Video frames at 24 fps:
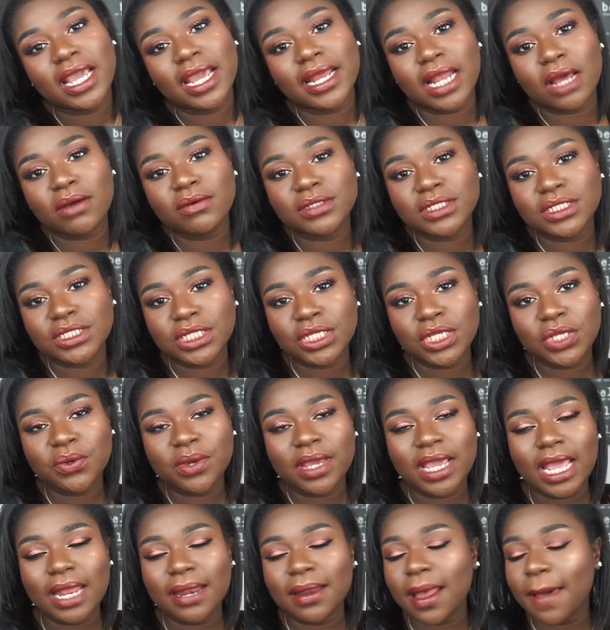And I will see you
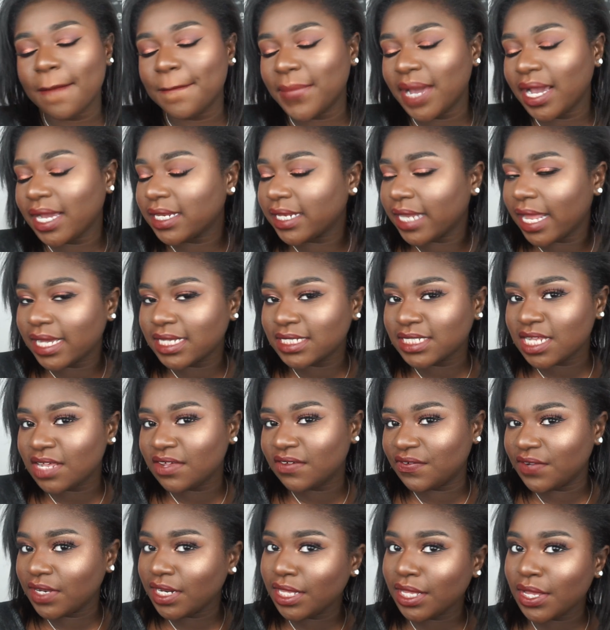in my next
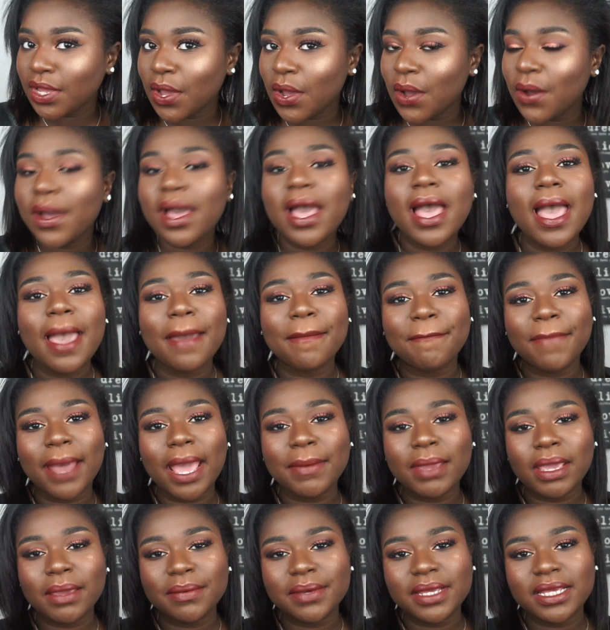video.
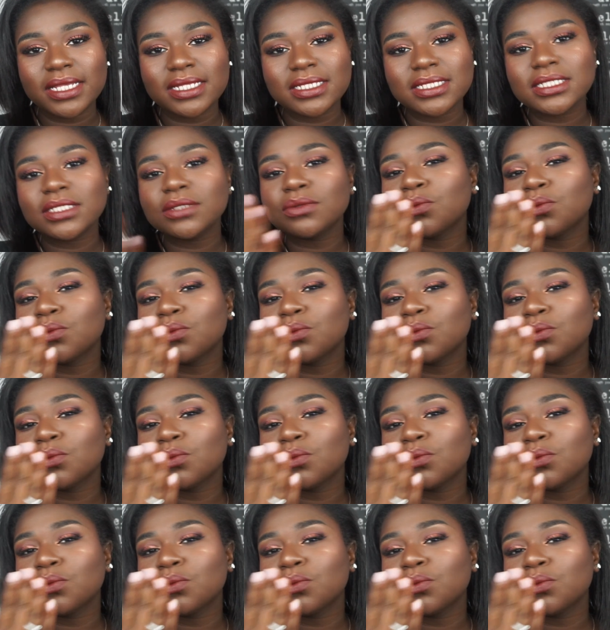Bye, babies.